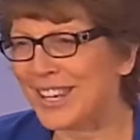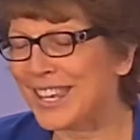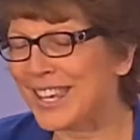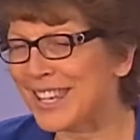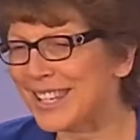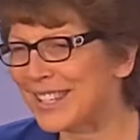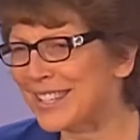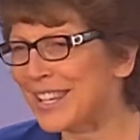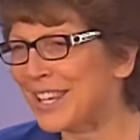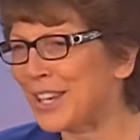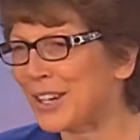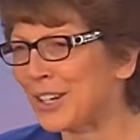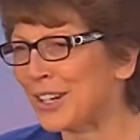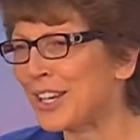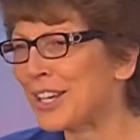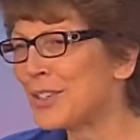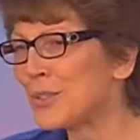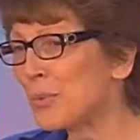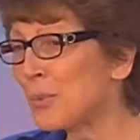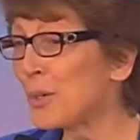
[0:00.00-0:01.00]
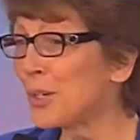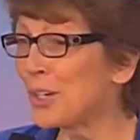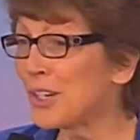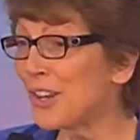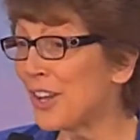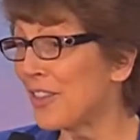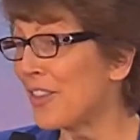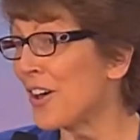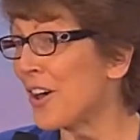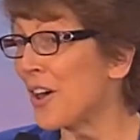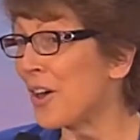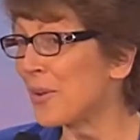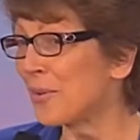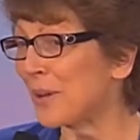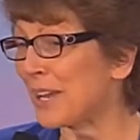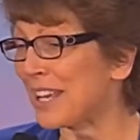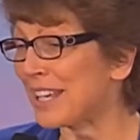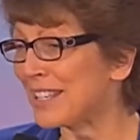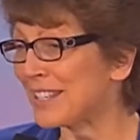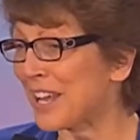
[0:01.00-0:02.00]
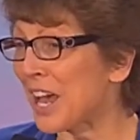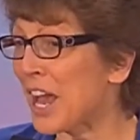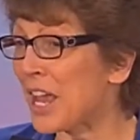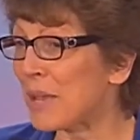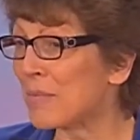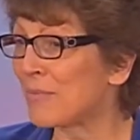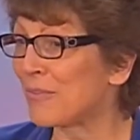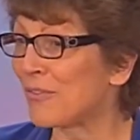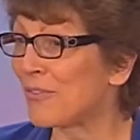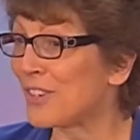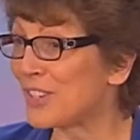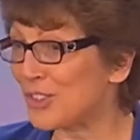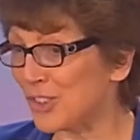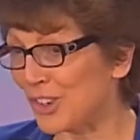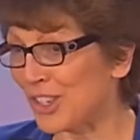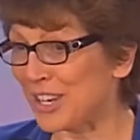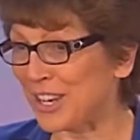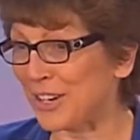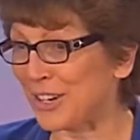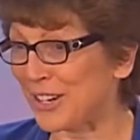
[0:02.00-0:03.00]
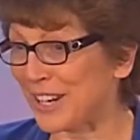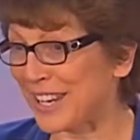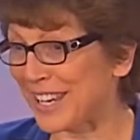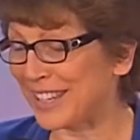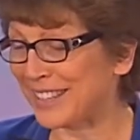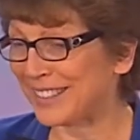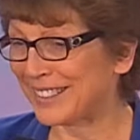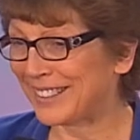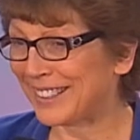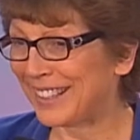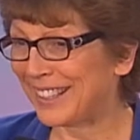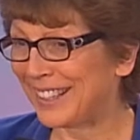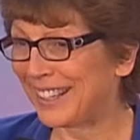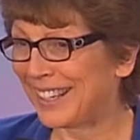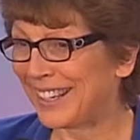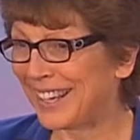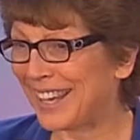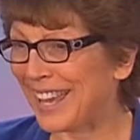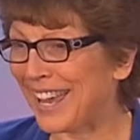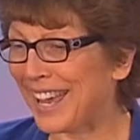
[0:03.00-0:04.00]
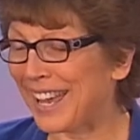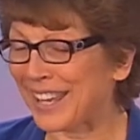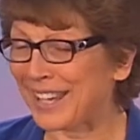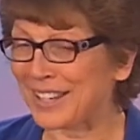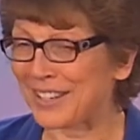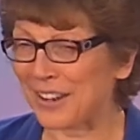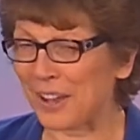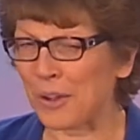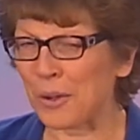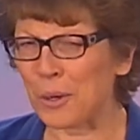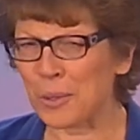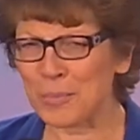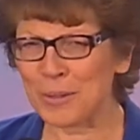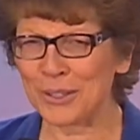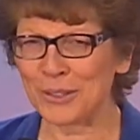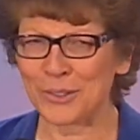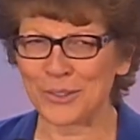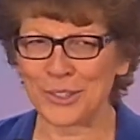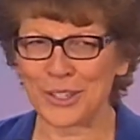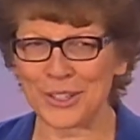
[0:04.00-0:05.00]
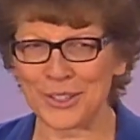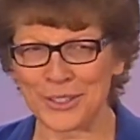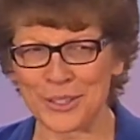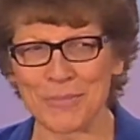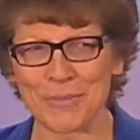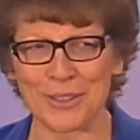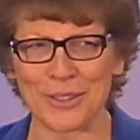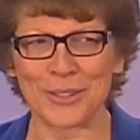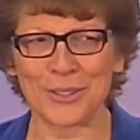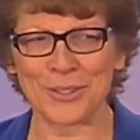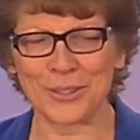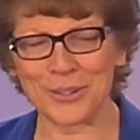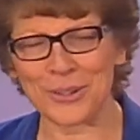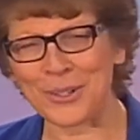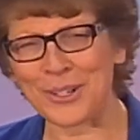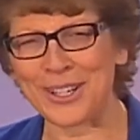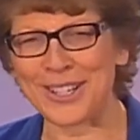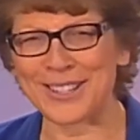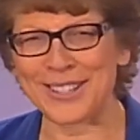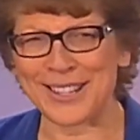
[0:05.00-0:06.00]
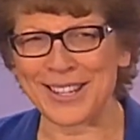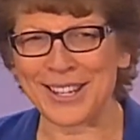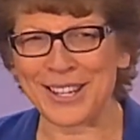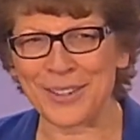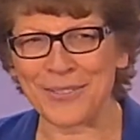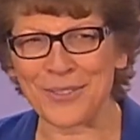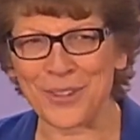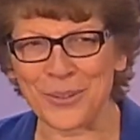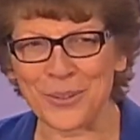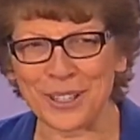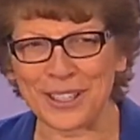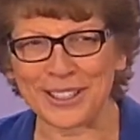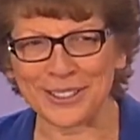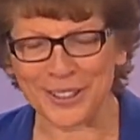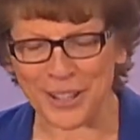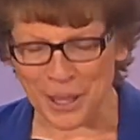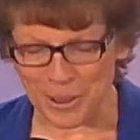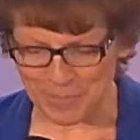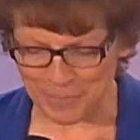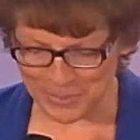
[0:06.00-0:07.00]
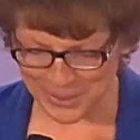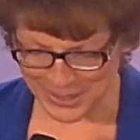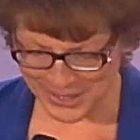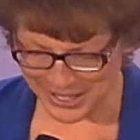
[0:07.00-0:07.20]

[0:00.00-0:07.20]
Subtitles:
he is here. His word on the hallway is, I am visionary. And I hope he'll share some of the stories that give you a glimpse